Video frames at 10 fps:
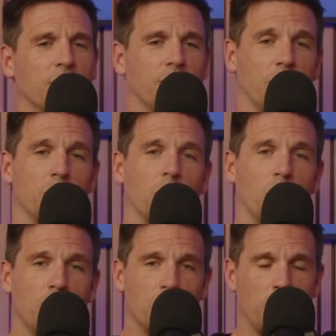So
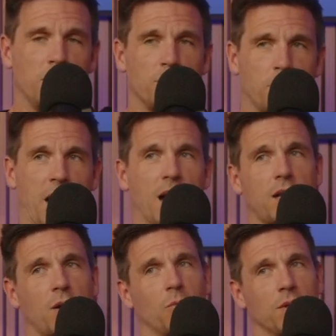we will be
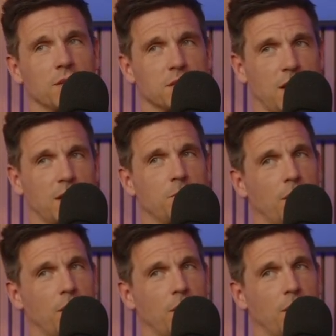back with the second